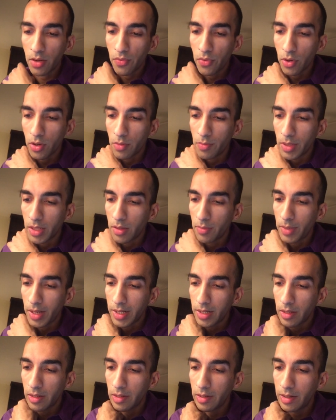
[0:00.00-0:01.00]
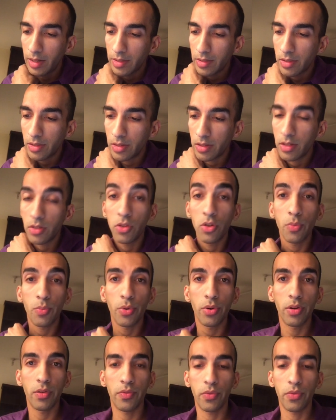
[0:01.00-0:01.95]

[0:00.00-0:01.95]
for his mathematics lessons is 0.4,